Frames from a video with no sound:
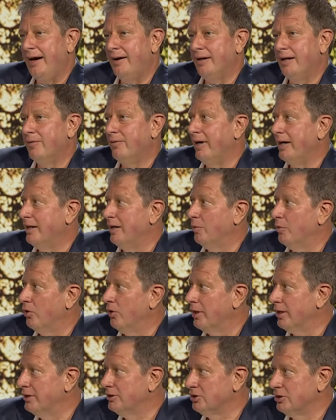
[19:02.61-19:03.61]
around the
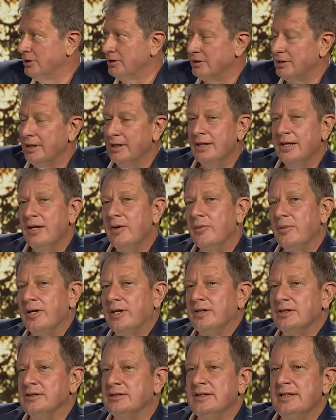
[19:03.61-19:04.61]
mortgages,
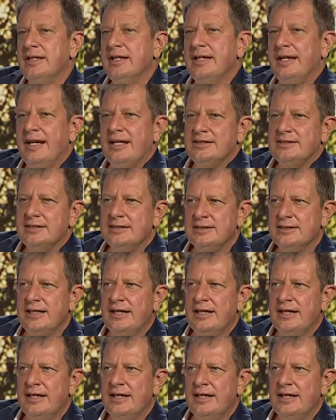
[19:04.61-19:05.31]
because in essence,